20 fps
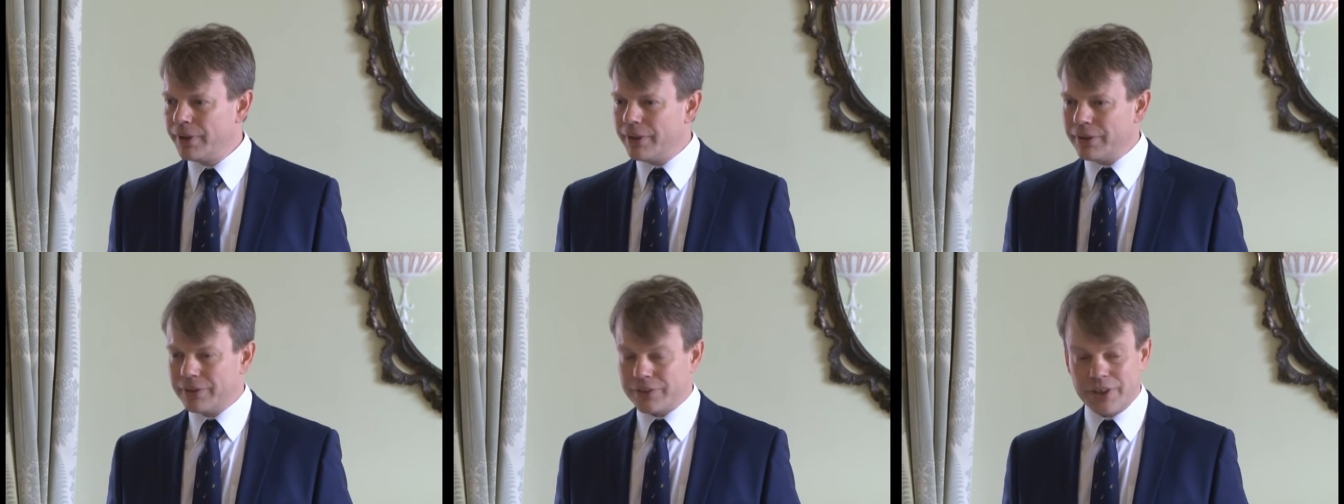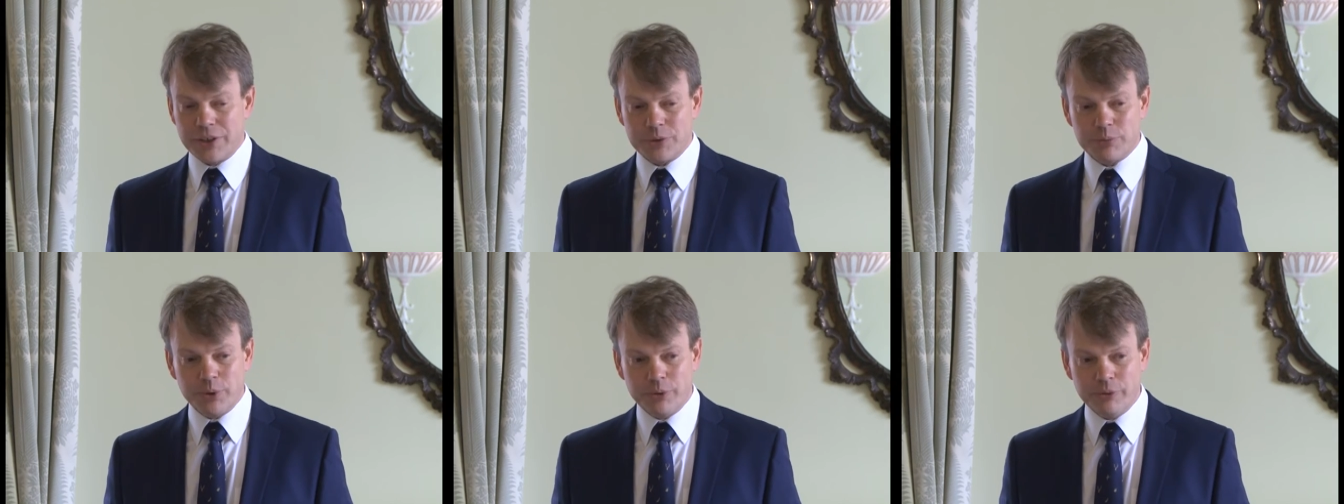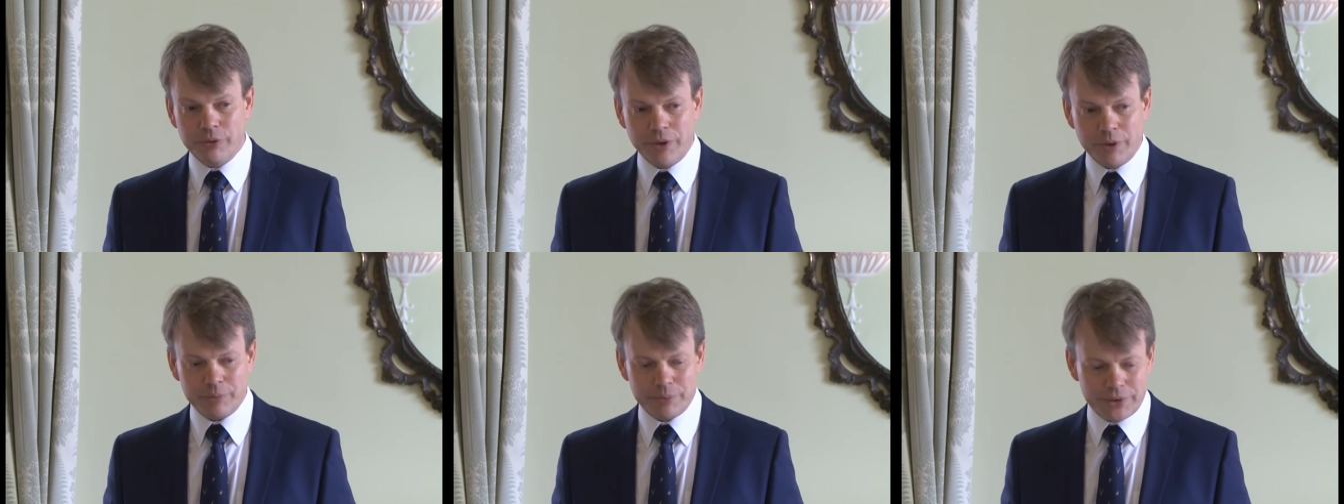So that's what
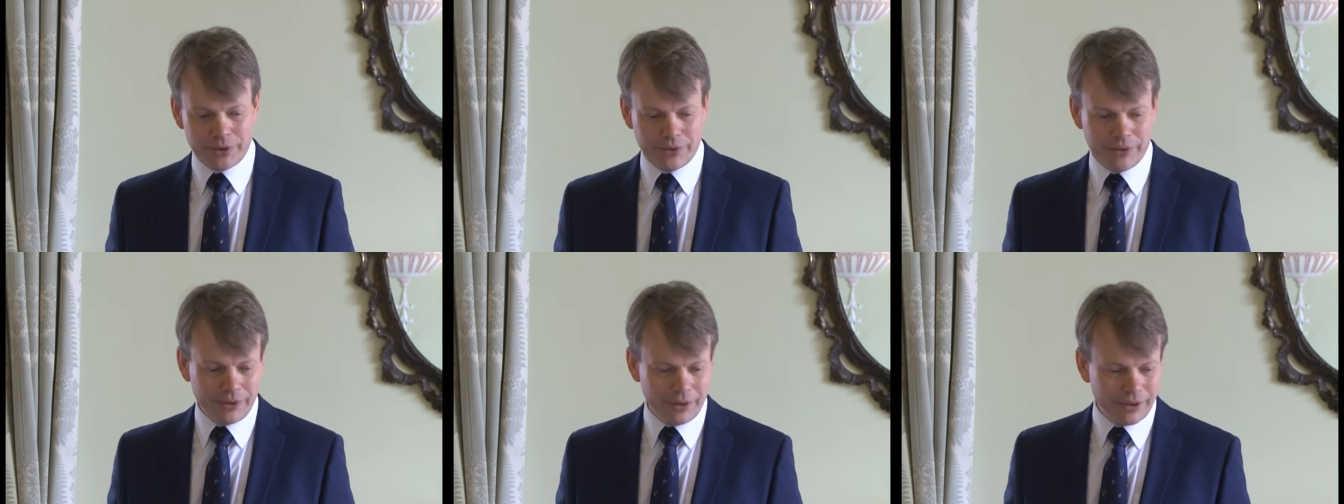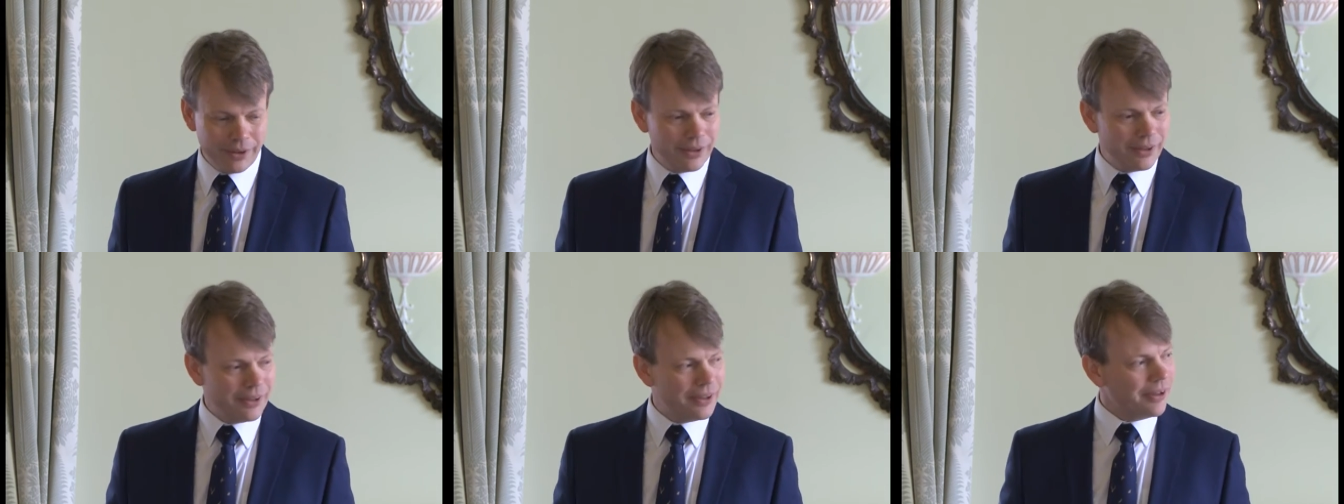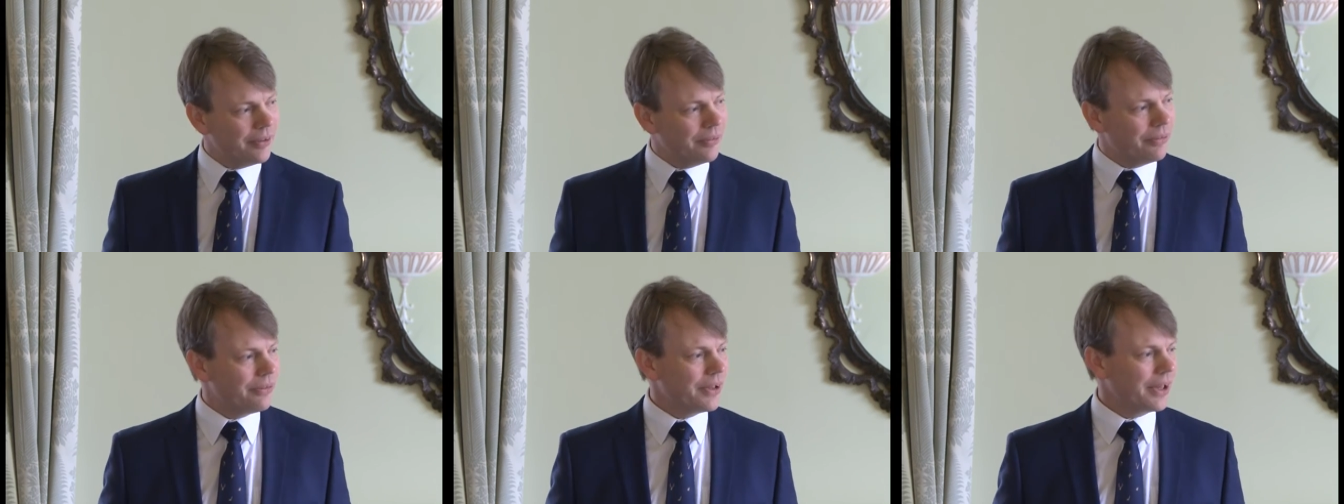we're up to,
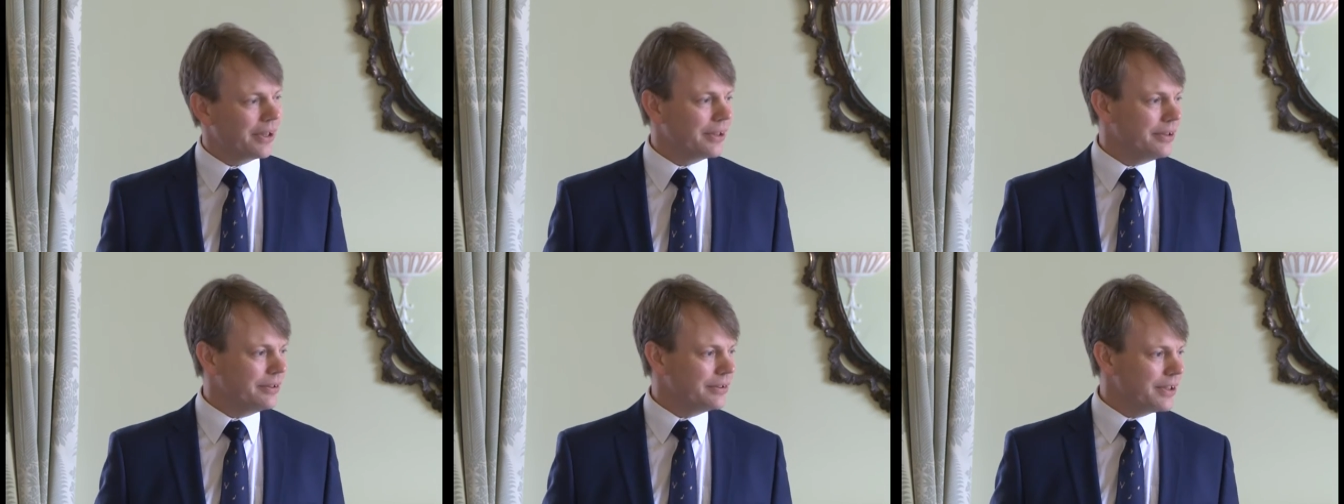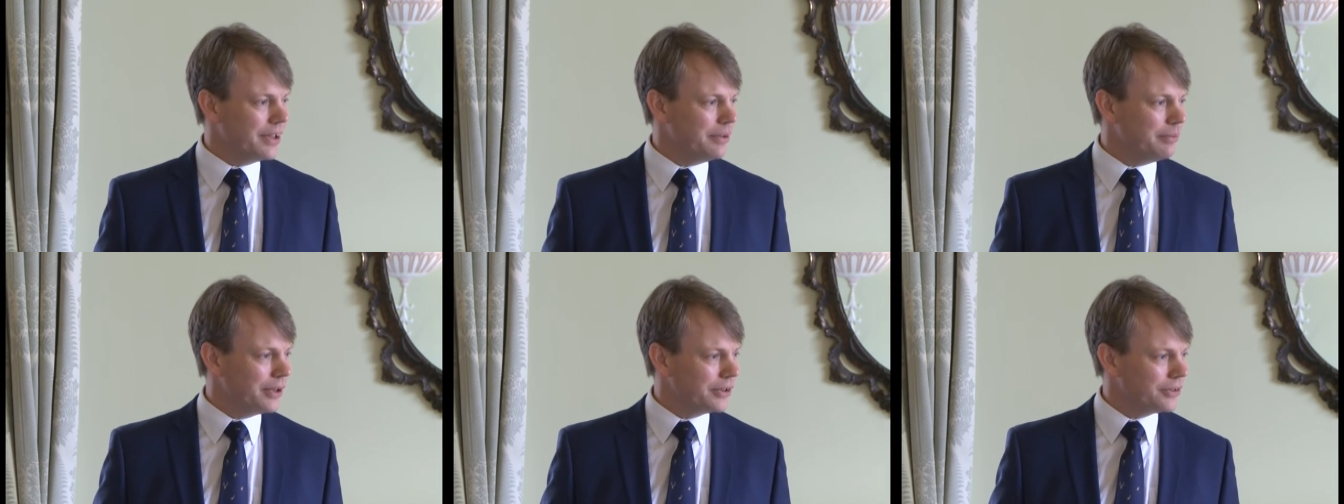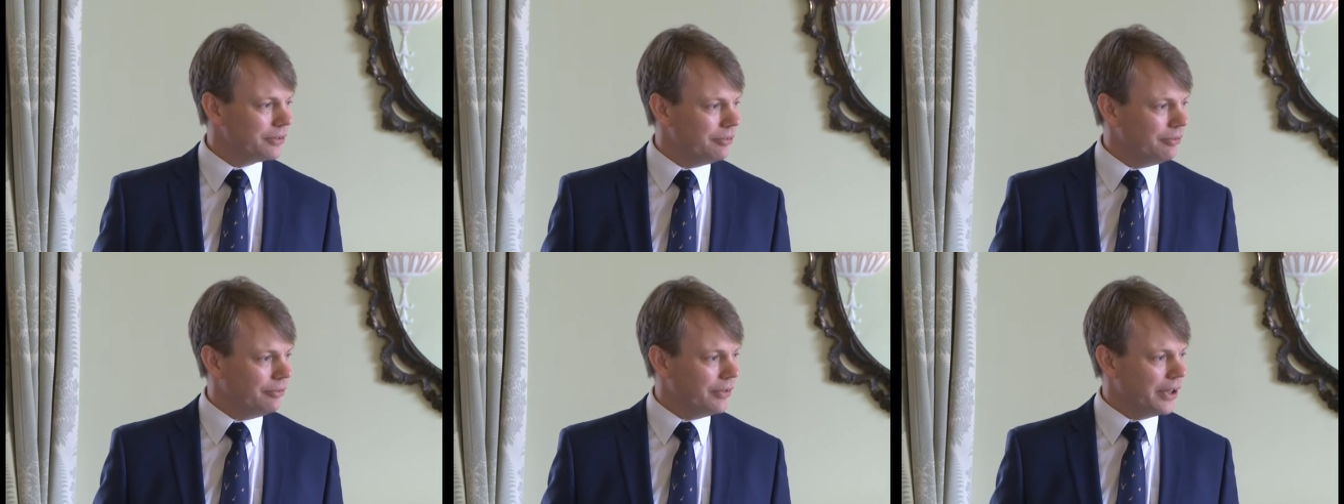and thank you so much
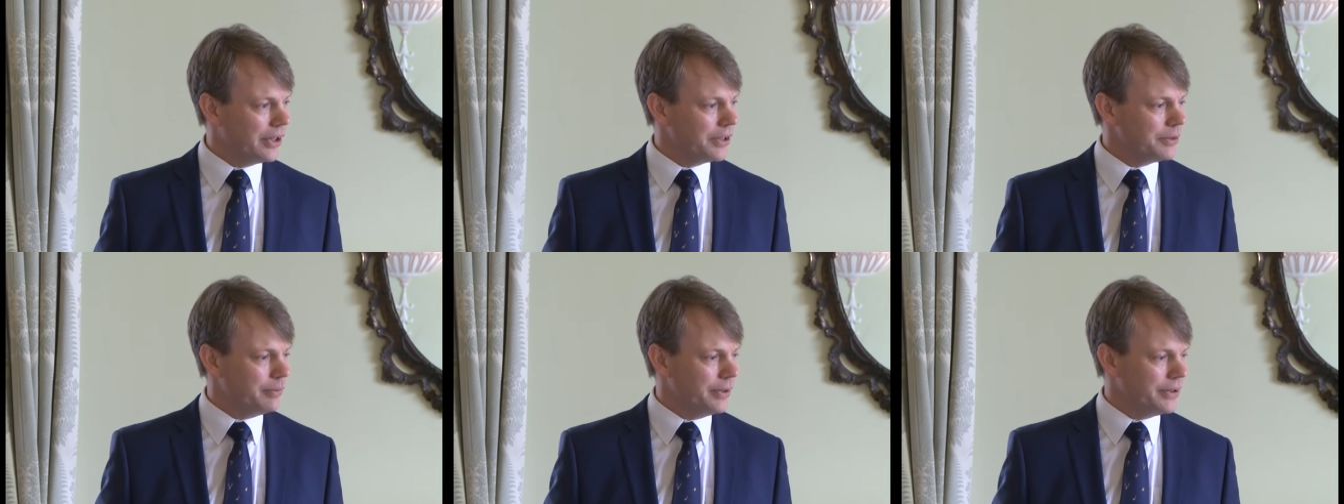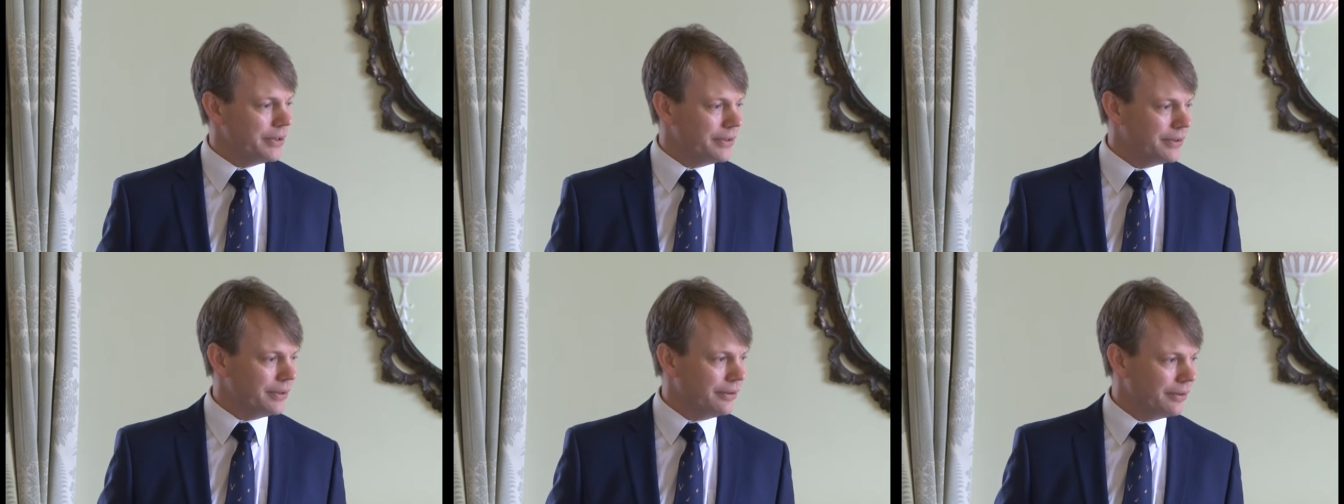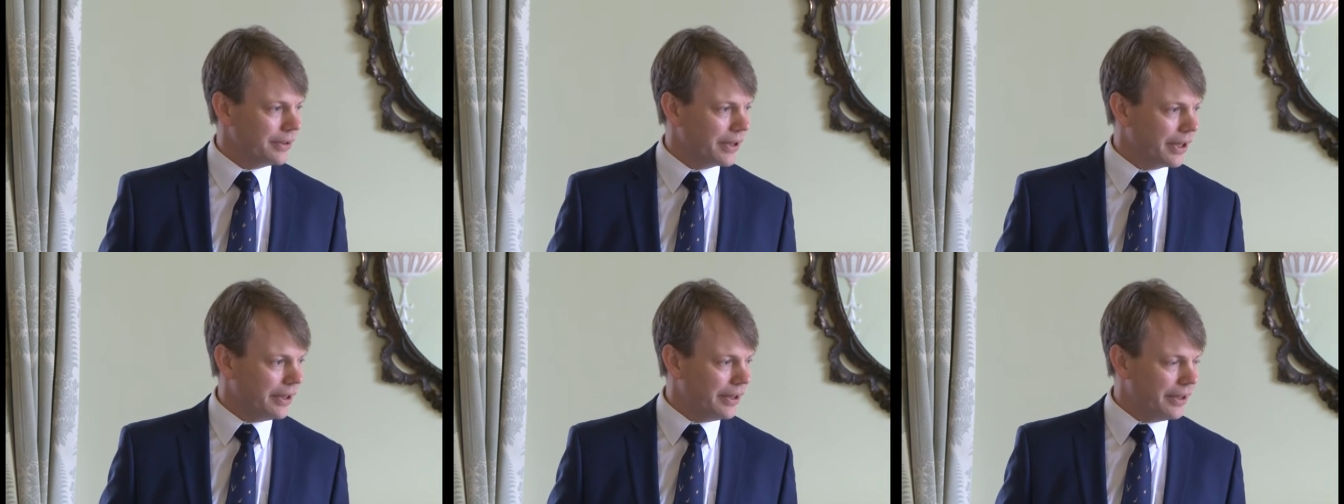for inviting me to
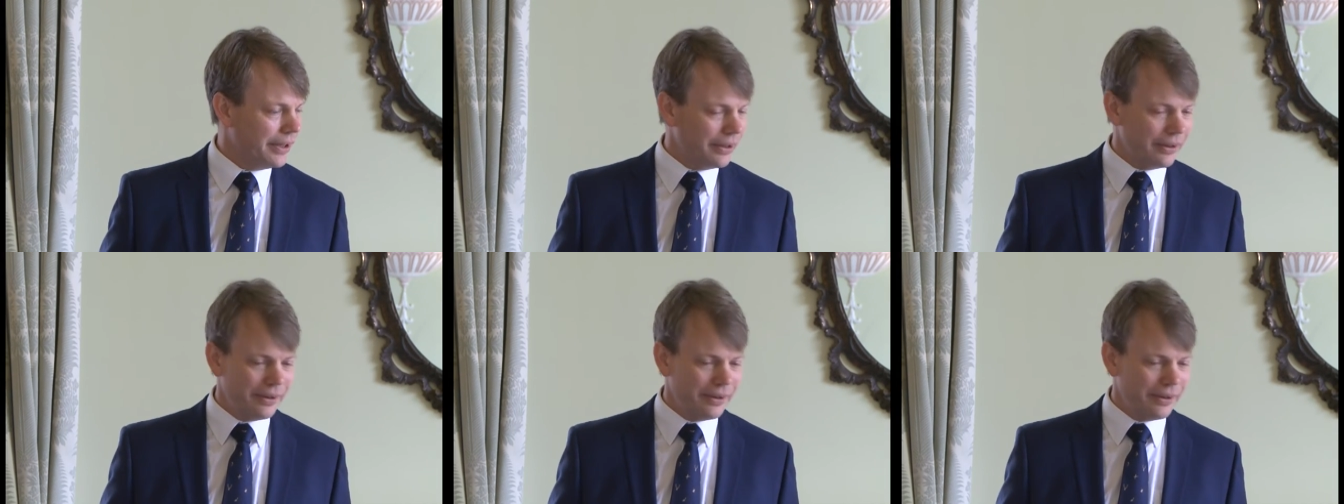talk, Annie.